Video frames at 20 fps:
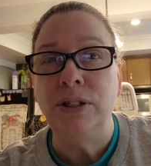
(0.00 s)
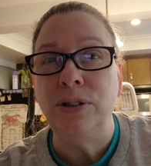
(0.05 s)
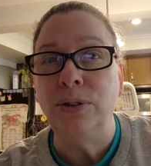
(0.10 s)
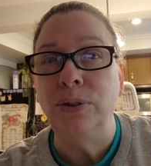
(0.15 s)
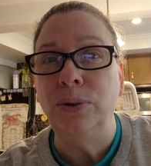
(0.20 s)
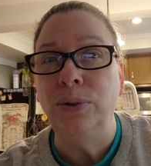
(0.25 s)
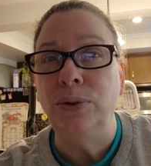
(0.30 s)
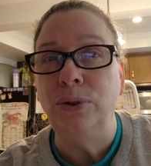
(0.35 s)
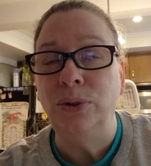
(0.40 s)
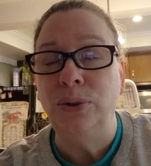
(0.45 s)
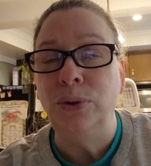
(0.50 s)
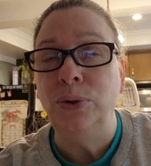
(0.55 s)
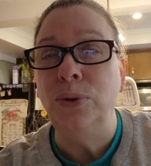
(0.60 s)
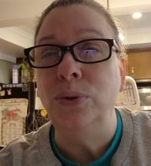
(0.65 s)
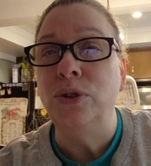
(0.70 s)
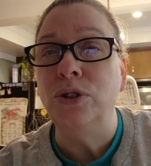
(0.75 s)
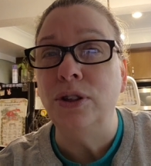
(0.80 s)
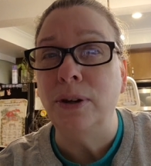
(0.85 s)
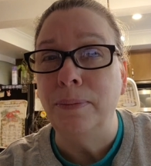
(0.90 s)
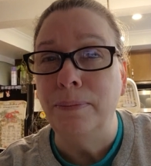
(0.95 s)
to
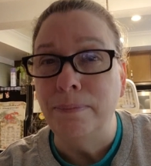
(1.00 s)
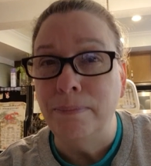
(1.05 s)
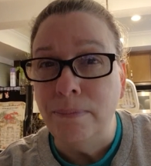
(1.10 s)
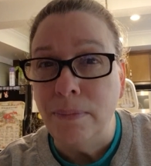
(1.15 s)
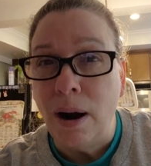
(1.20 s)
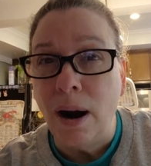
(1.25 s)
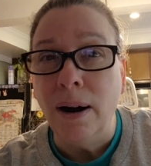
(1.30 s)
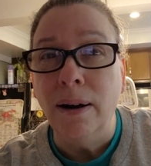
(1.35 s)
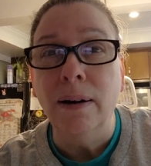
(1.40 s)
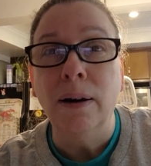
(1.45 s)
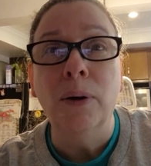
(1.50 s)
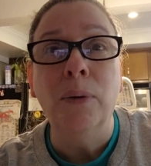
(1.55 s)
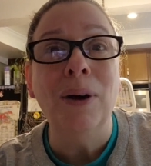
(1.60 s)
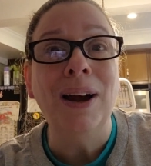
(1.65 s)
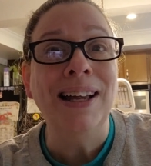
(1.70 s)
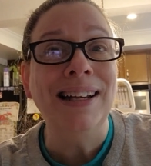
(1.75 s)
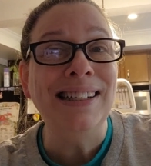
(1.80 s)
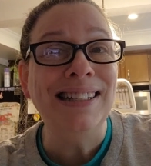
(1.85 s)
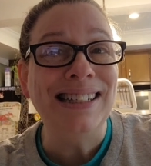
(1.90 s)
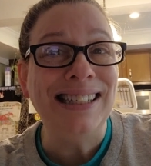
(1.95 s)
do tomorrow
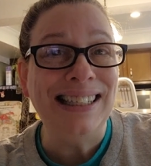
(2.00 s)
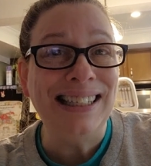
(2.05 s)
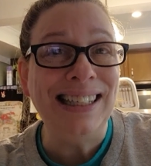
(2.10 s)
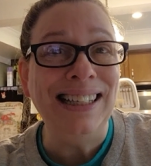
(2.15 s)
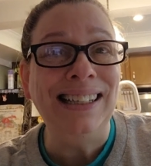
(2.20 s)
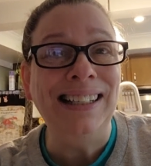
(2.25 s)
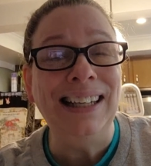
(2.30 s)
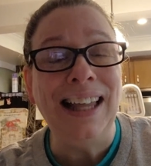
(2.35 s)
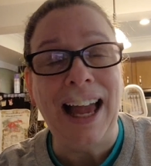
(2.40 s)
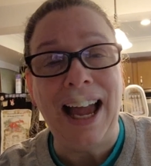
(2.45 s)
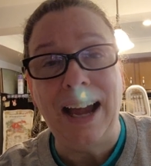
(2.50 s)
until